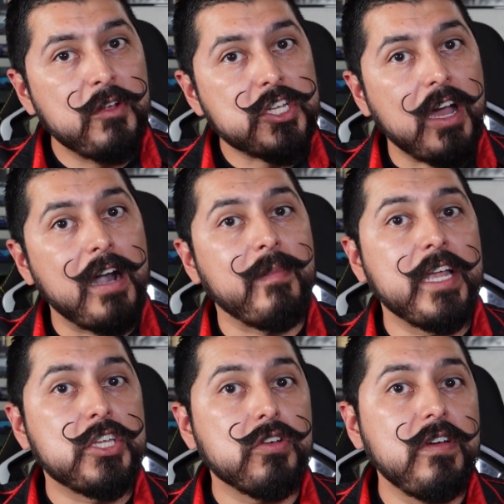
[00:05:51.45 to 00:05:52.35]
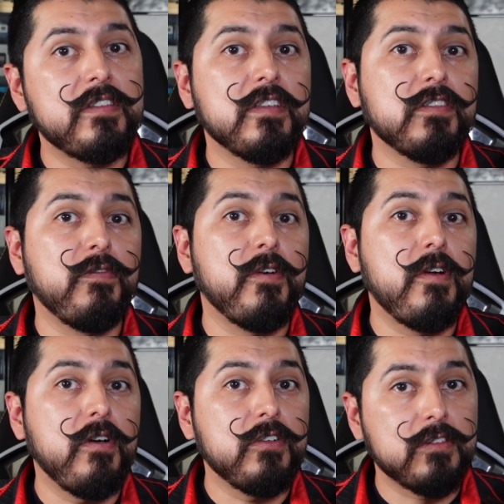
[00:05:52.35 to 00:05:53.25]
which are my choices for
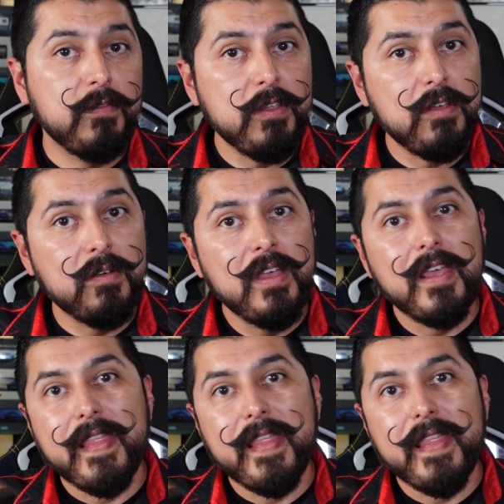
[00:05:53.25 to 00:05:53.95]
those of you